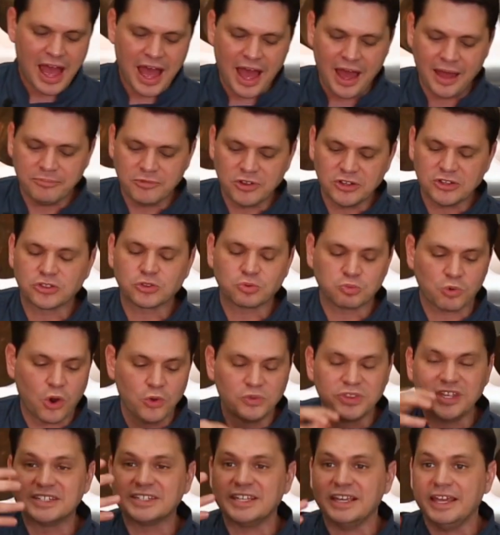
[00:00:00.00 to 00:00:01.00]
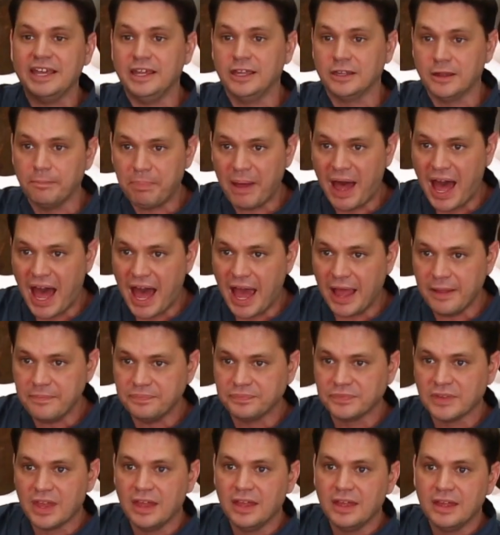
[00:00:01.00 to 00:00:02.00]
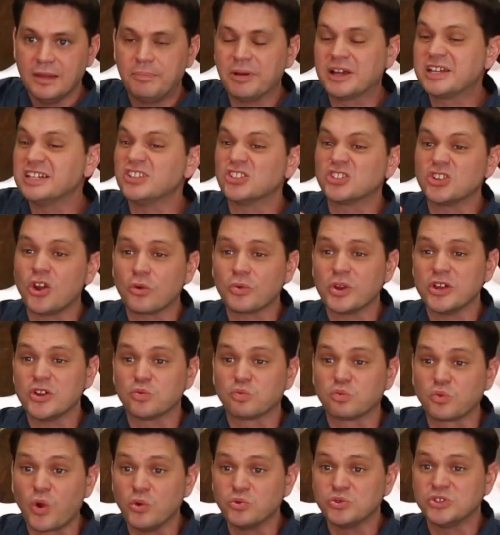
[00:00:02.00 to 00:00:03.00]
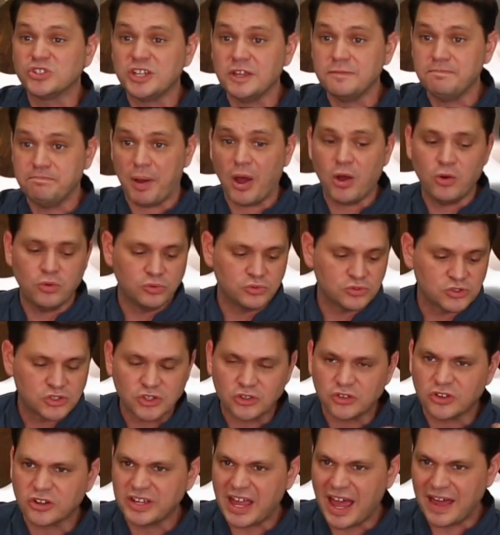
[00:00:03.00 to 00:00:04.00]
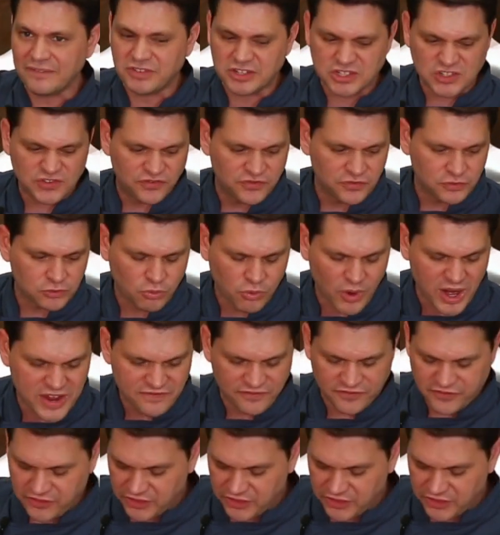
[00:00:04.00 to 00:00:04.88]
I'm gonna throw this in a pot, because it's already roasted bone, so you're gonna have this great